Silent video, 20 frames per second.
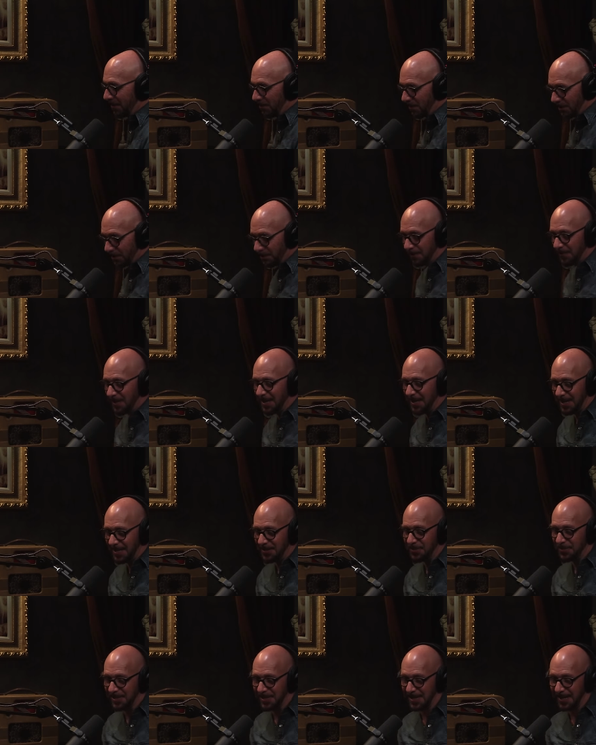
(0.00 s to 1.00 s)
able
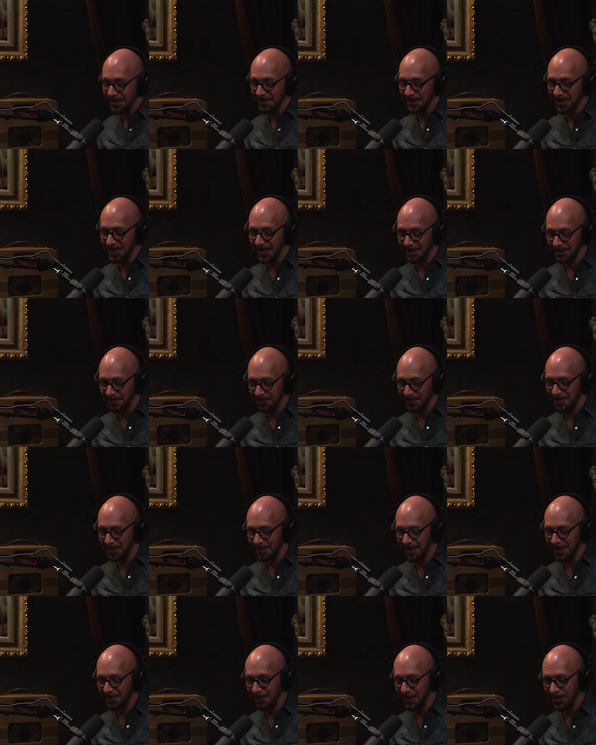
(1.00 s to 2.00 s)
interesting exercise,
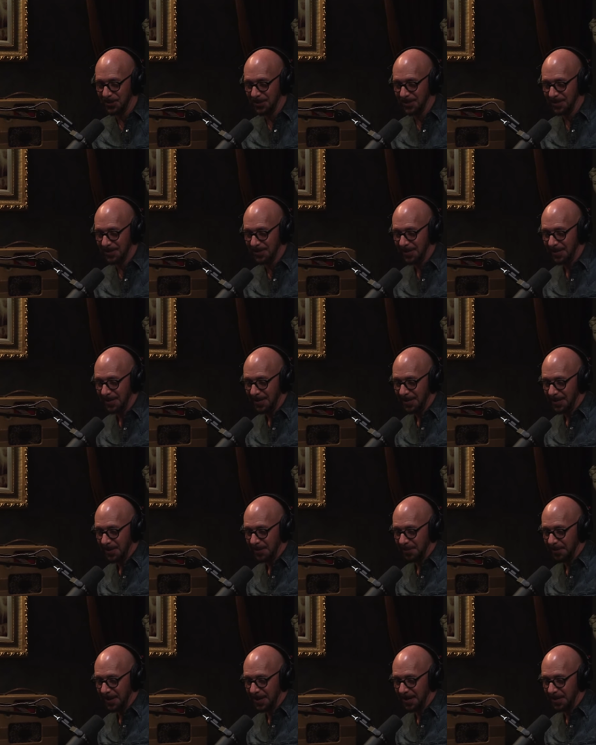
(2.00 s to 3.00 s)
which is
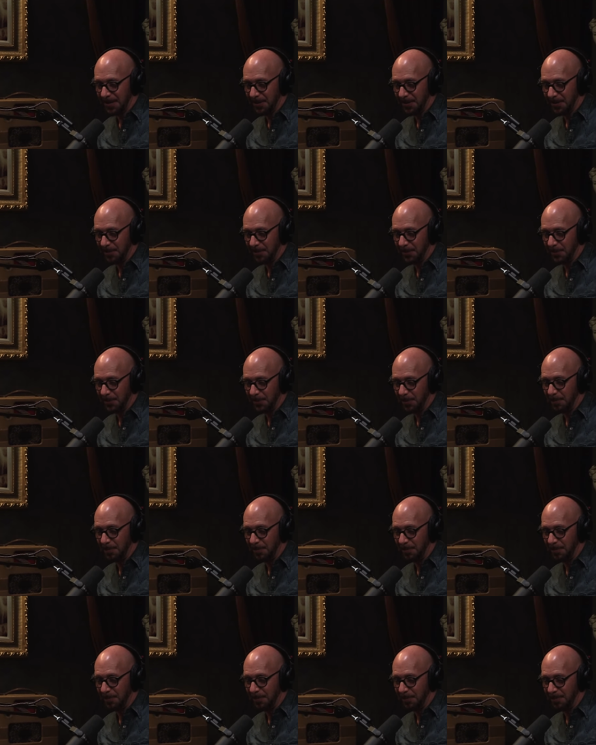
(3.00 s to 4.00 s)
I had a group
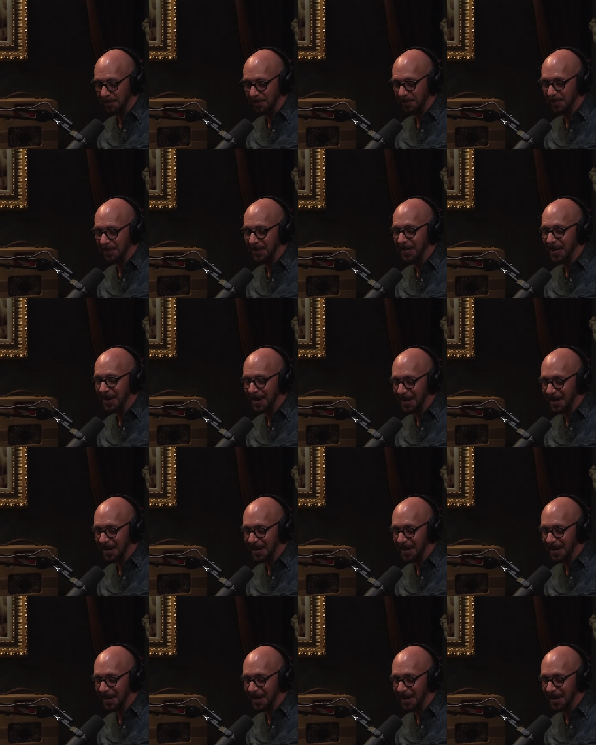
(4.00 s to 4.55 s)
of eh,